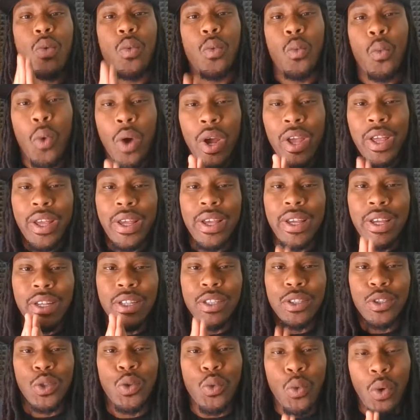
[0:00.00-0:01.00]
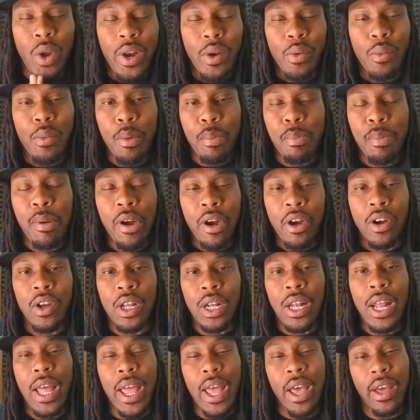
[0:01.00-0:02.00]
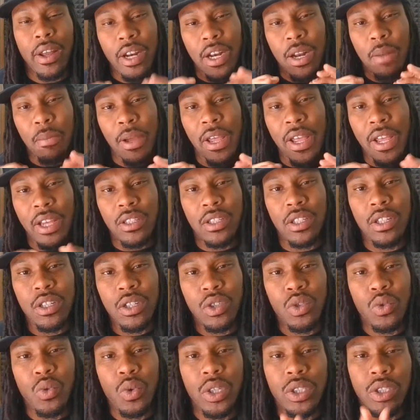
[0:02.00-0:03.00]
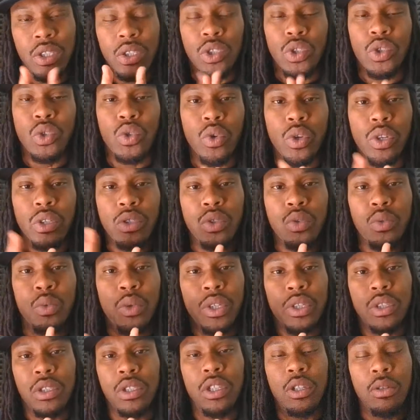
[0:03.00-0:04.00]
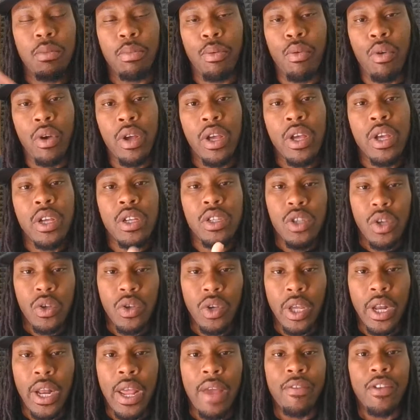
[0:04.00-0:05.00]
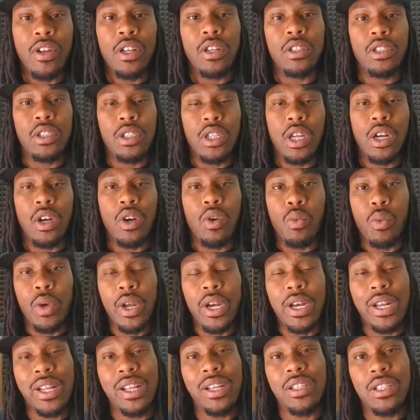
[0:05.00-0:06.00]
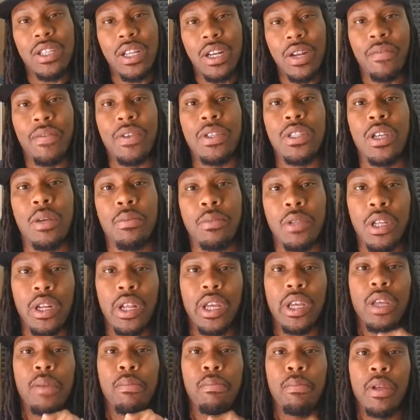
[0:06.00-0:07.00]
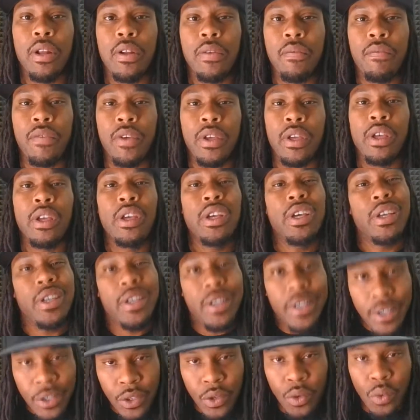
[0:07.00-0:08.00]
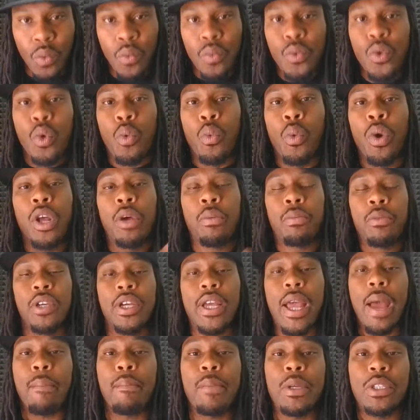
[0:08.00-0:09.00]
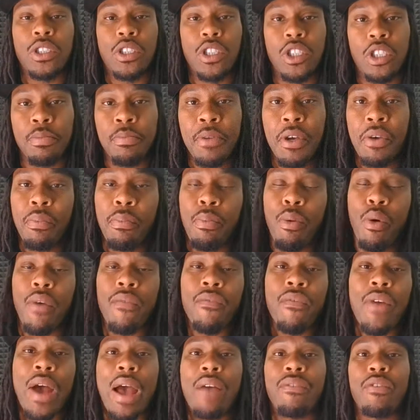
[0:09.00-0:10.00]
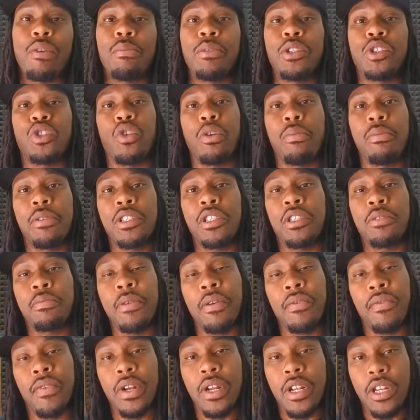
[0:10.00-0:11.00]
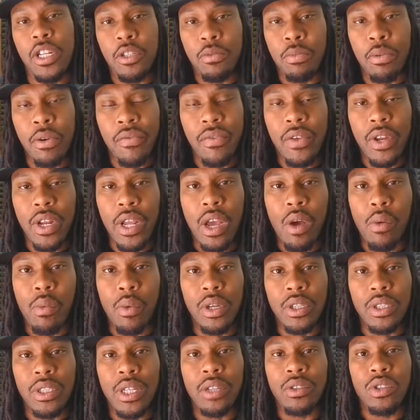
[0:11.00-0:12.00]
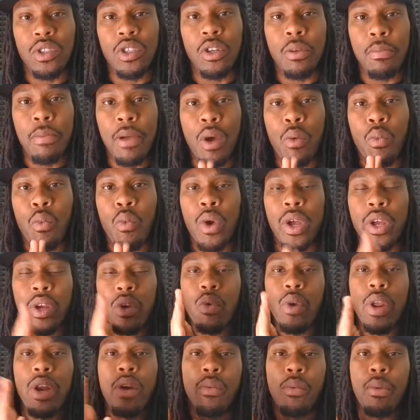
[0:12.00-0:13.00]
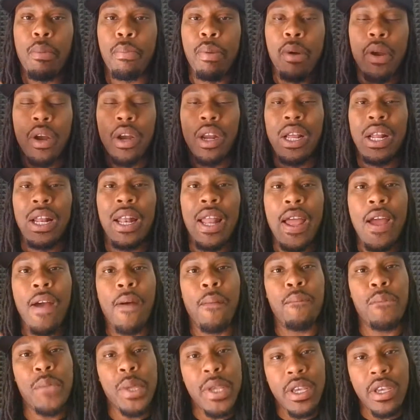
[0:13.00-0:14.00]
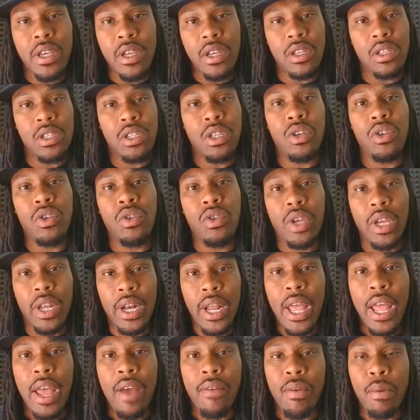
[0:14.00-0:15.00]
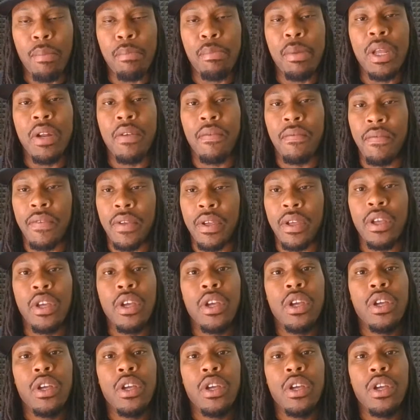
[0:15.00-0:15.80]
What is Credit Repair Cloud? And I'm going to answer this question short, sweet, to the point so you can have an understanding of what it is and if it's something that can benefit you. What up? You got Mr. Smith, point five of Mr. and Mrs. Smith. And in this brief video, I want to talk to you about what Credit Repair Cloud is so you can have a benefit